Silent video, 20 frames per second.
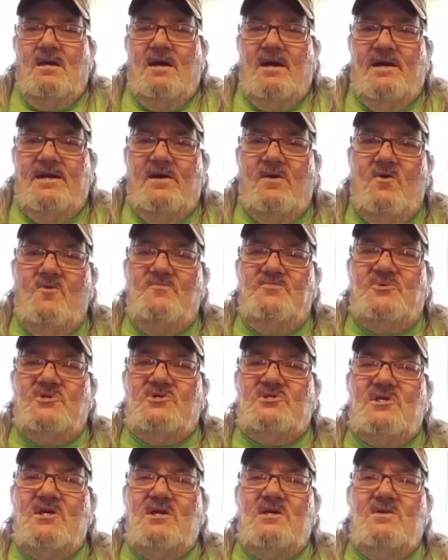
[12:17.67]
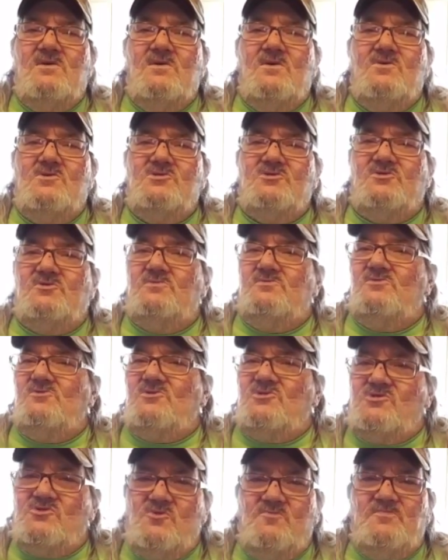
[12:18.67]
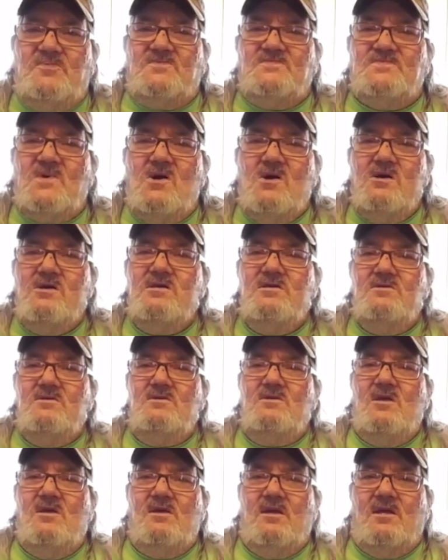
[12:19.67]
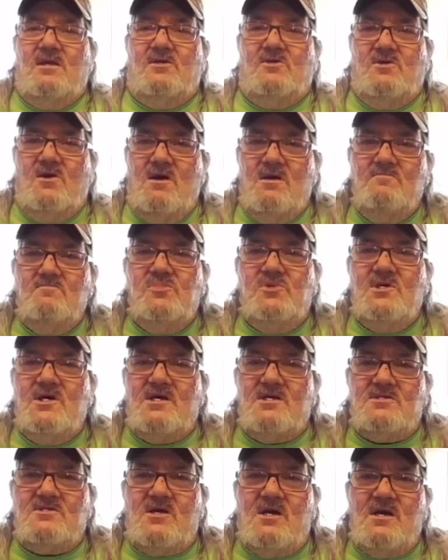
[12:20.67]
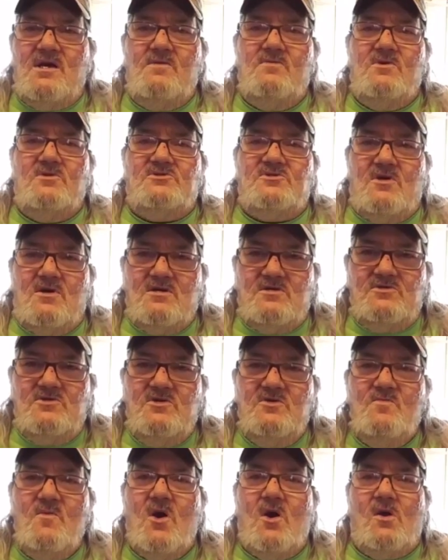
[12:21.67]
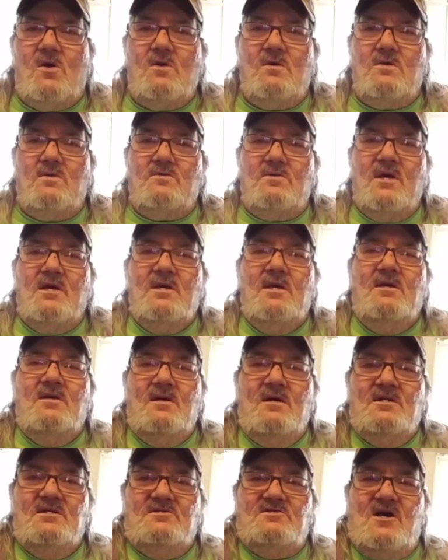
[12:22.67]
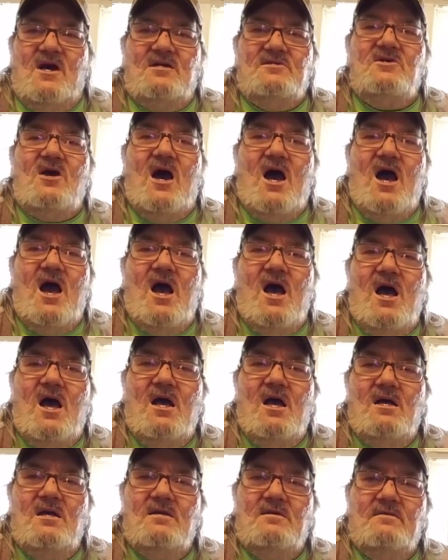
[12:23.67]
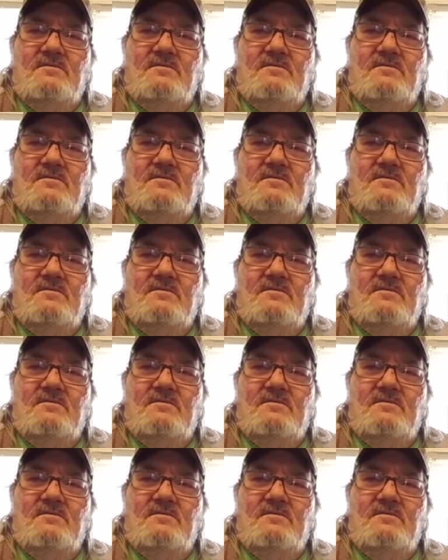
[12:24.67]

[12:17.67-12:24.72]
I hope your day goes super fine, and God bless. I will talk to you tomorrow. Ta-ta.